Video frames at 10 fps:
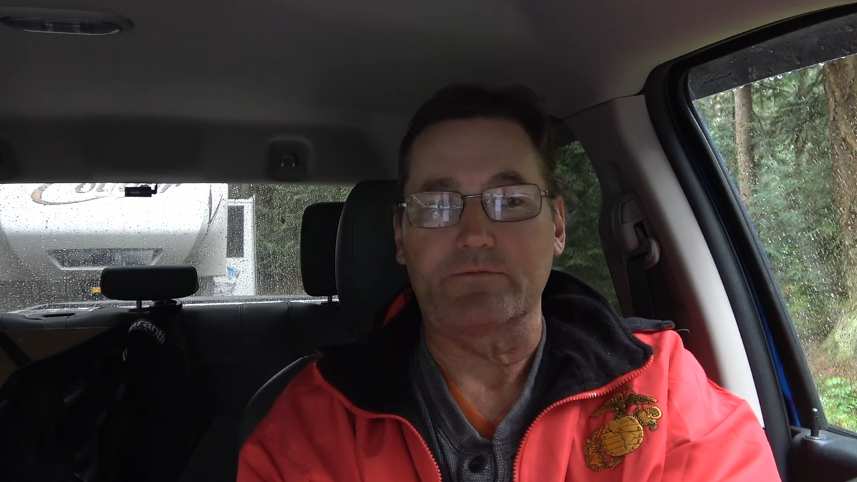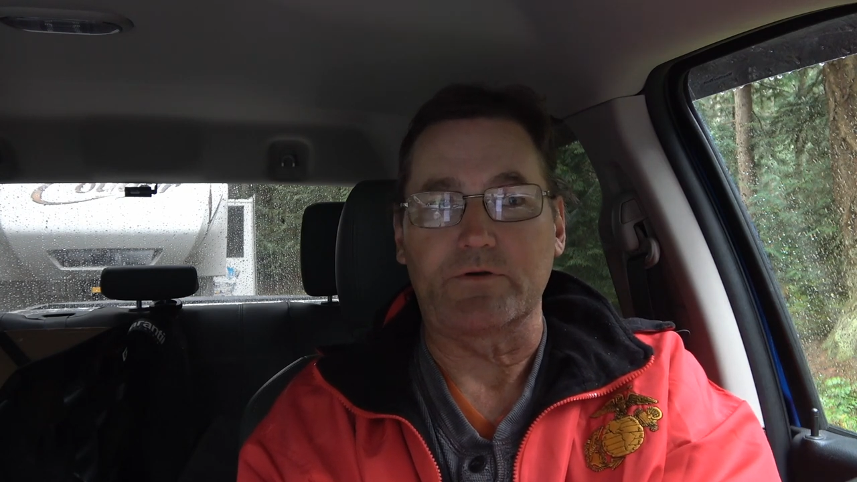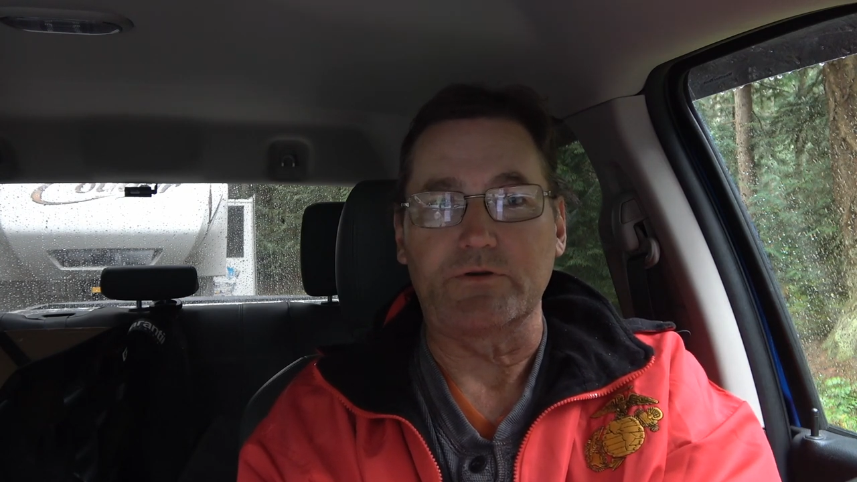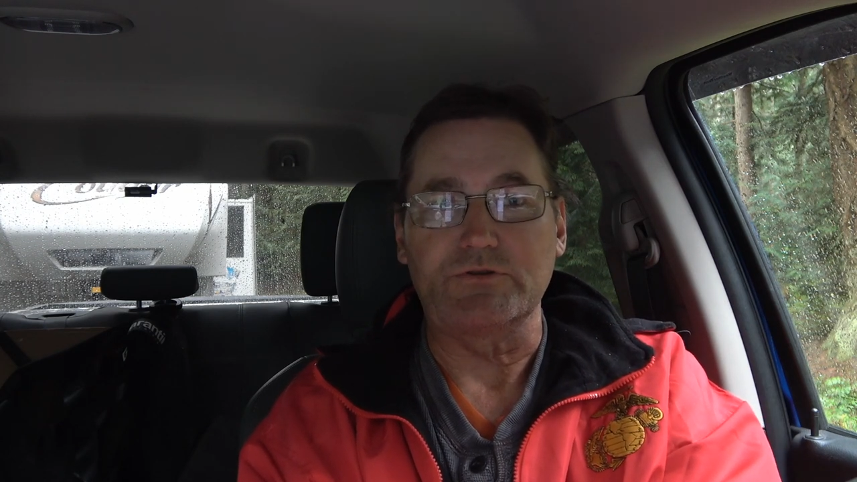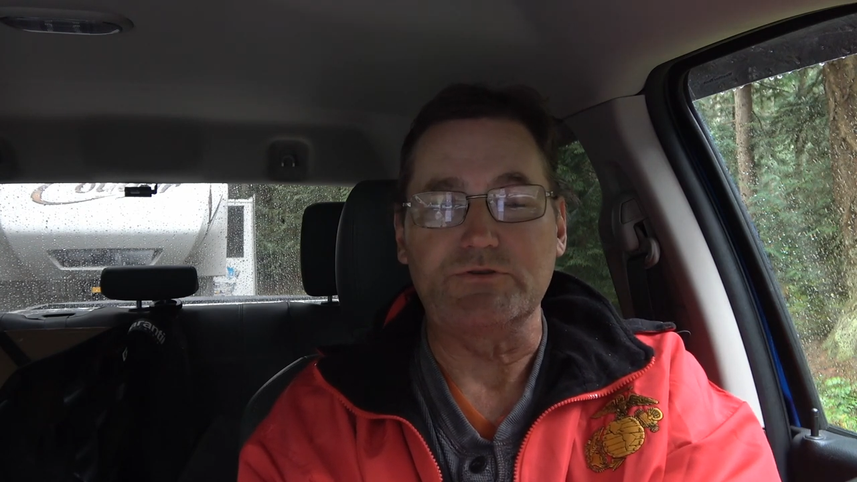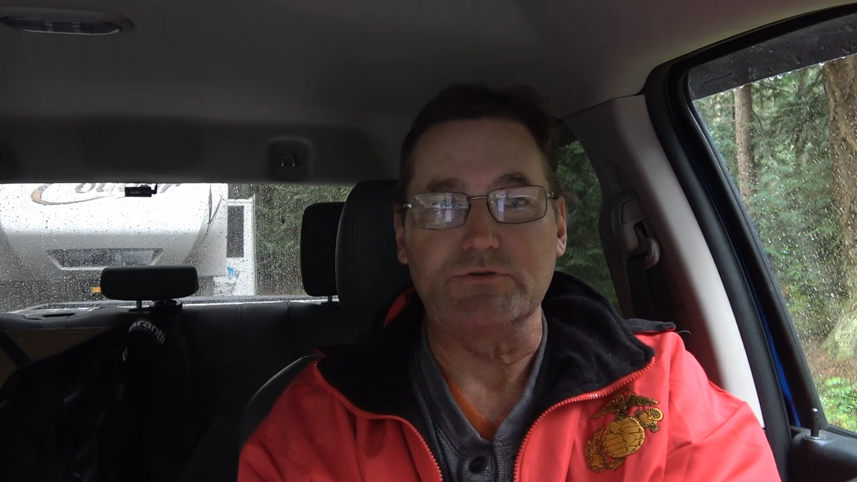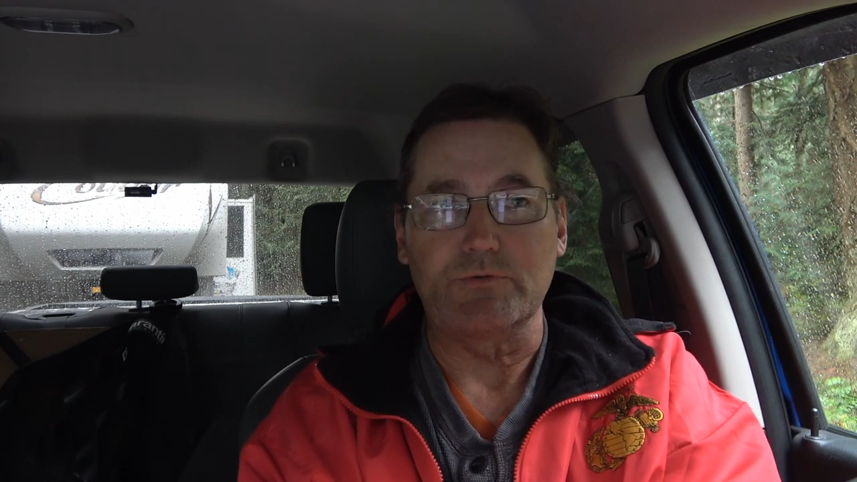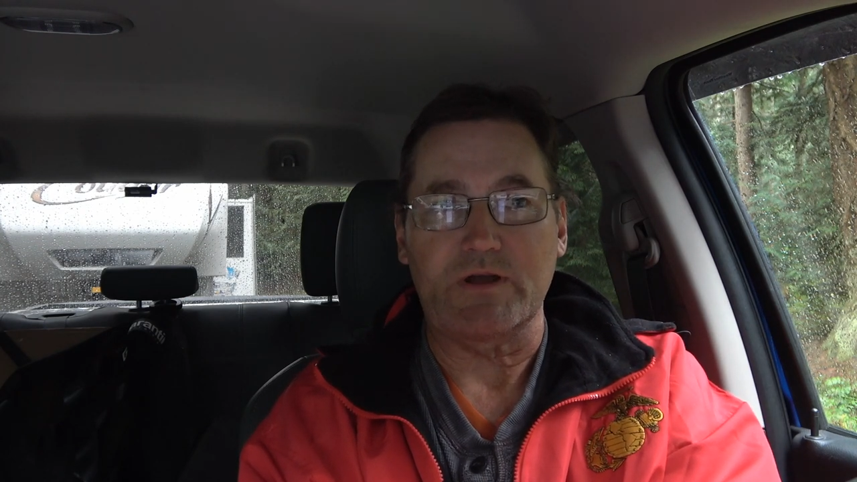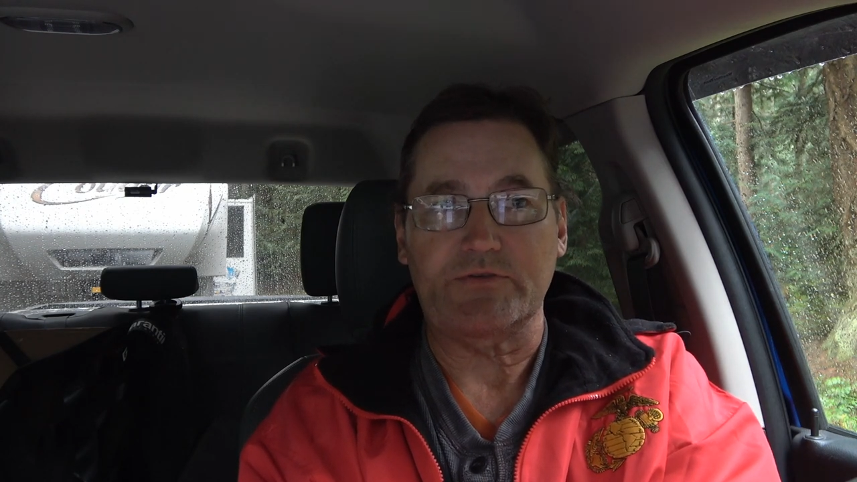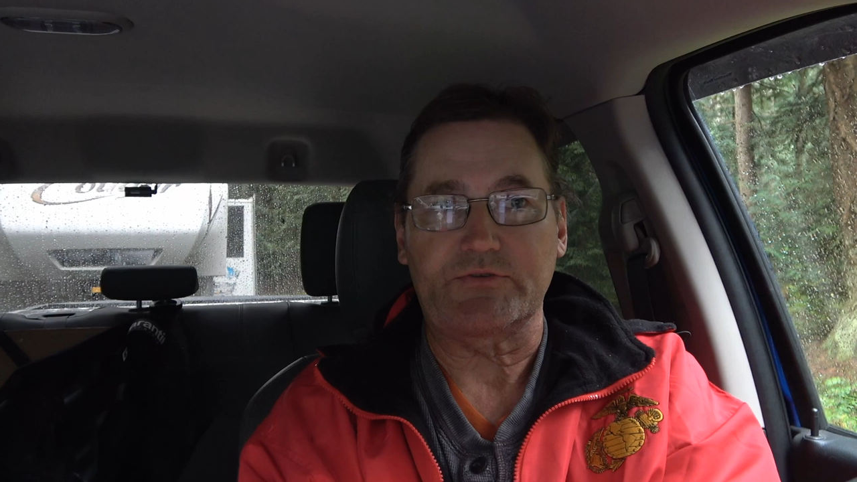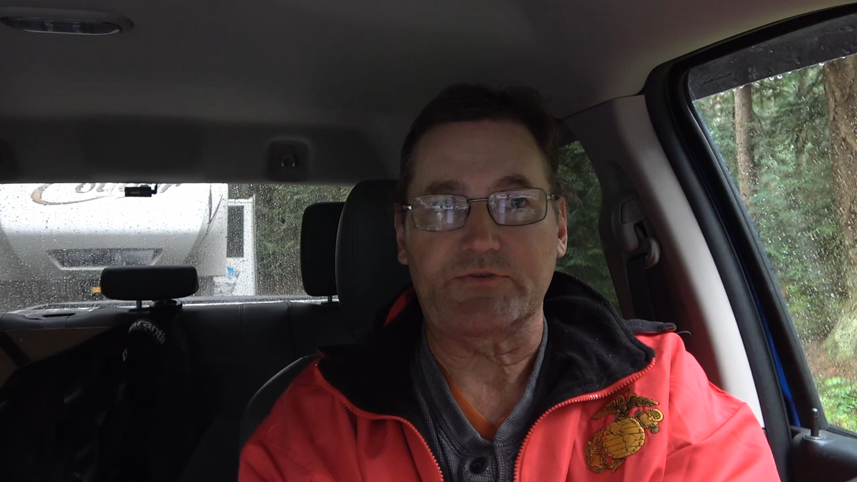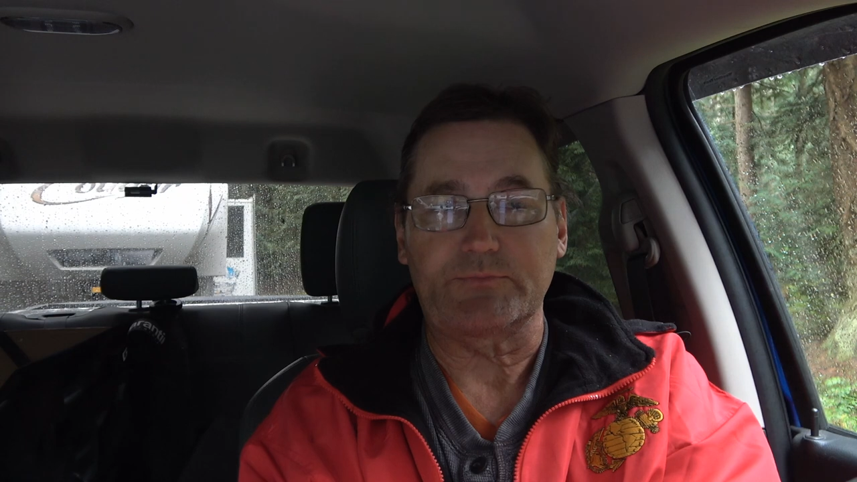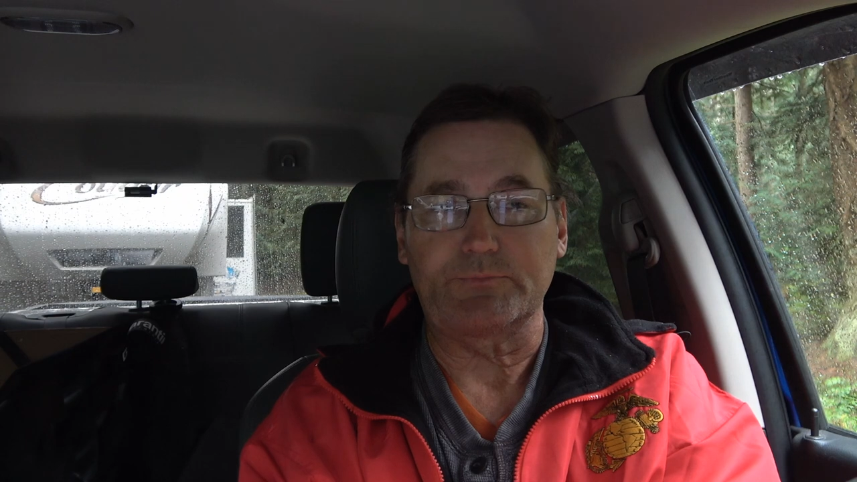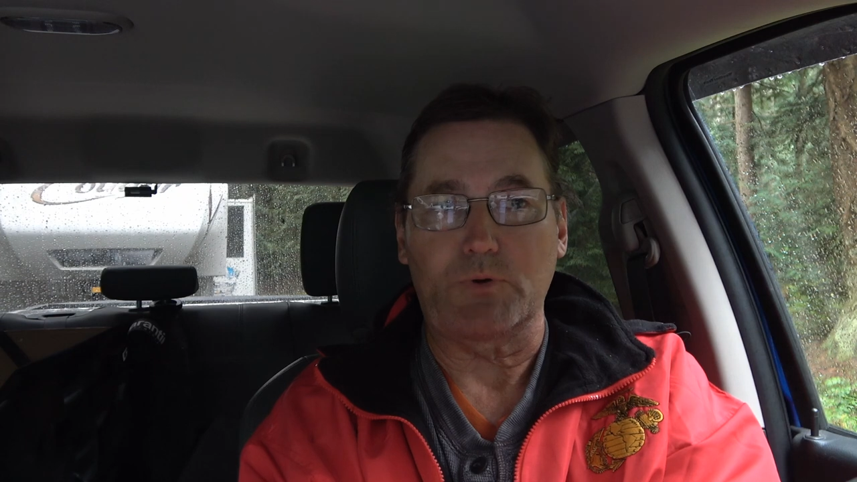for U.S.